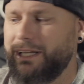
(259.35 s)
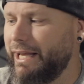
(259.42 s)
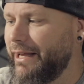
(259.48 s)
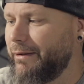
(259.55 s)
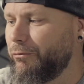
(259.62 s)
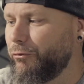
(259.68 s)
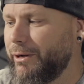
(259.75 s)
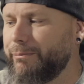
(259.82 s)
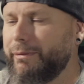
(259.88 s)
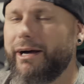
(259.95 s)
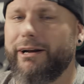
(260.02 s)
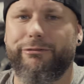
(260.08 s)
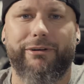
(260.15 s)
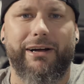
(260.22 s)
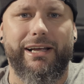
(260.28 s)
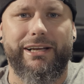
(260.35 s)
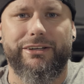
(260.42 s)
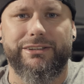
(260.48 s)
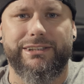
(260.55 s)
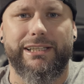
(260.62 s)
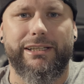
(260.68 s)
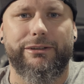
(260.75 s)
and remodify it
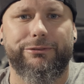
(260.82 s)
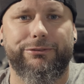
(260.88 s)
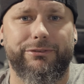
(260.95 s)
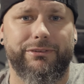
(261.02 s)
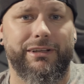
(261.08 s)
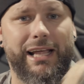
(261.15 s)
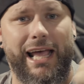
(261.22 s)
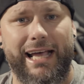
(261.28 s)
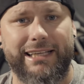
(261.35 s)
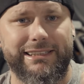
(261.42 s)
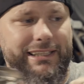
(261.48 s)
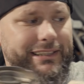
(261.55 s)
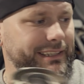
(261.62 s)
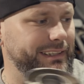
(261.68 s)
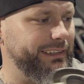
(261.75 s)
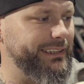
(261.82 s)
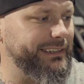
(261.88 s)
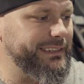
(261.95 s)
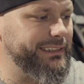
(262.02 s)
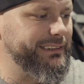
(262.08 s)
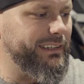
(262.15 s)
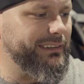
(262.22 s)
yourself, as I did on
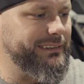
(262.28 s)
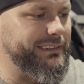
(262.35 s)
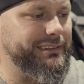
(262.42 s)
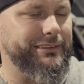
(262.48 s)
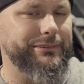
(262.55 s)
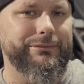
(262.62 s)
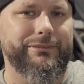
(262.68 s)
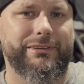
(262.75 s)
this exhaust system.